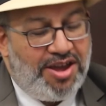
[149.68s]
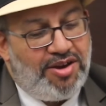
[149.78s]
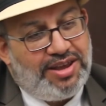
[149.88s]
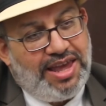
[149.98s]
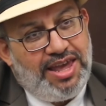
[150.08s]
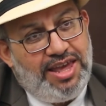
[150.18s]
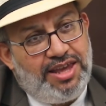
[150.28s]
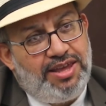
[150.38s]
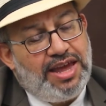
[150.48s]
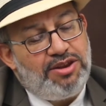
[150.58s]
Okay,
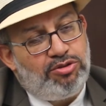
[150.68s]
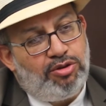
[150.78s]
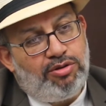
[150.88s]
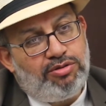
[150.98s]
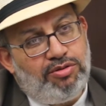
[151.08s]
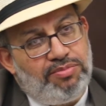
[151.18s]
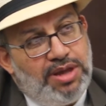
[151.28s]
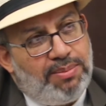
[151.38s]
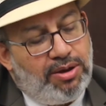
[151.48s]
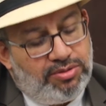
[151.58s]
can you talk to me
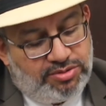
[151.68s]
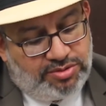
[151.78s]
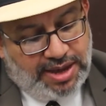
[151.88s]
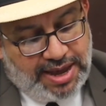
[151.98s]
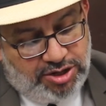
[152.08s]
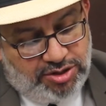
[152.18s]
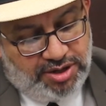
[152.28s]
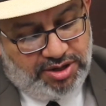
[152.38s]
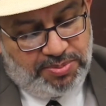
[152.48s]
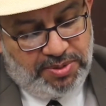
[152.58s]
about ASHRAE
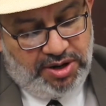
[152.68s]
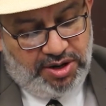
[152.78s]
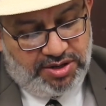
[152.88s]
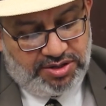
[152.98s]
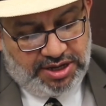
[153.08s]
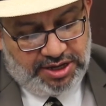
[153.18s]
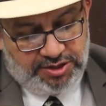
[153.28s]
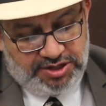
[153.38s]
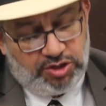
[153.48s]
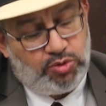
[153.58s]
experience and
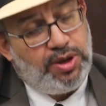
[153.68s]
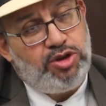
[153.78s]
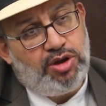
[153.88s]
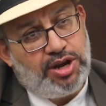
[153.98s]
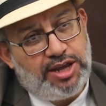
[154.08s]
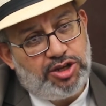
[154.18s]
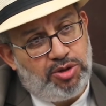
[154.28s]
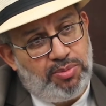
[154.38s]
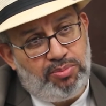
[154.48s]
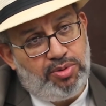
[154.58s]
since when you are ASHRAE
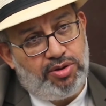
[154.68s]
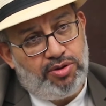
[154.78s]
member?